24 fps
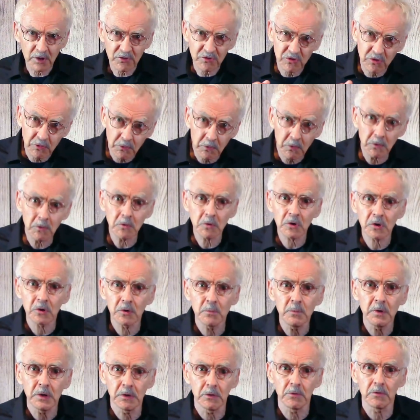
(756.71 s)
true
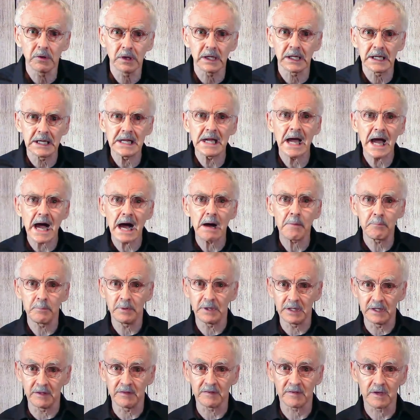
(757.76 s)
communion
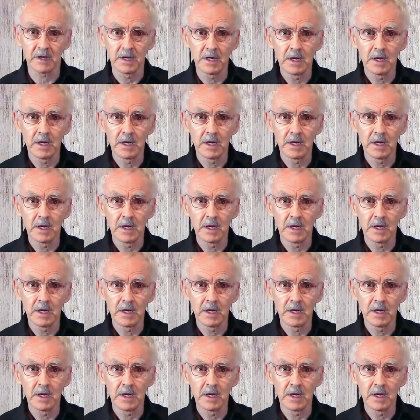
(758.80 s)
happens,